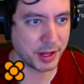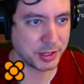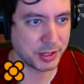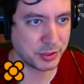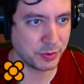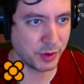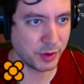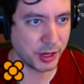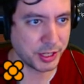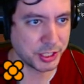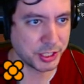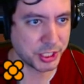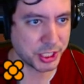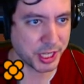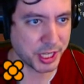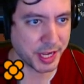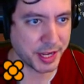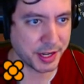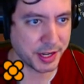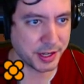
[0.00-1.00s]
Do
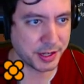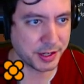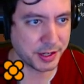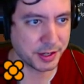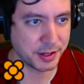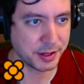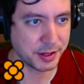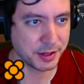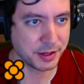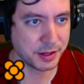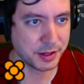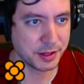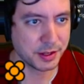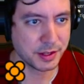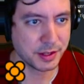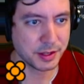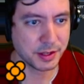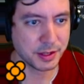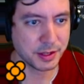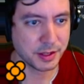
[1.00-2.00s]
unshaded.
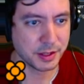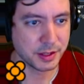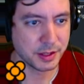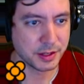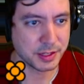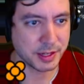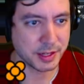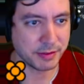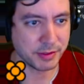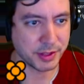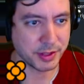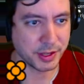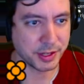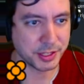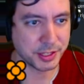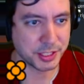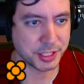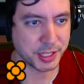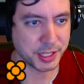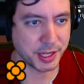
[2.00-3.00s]
Definitely
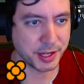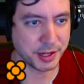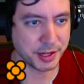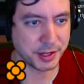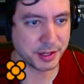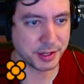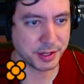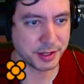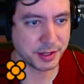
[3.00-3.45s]
unshaded.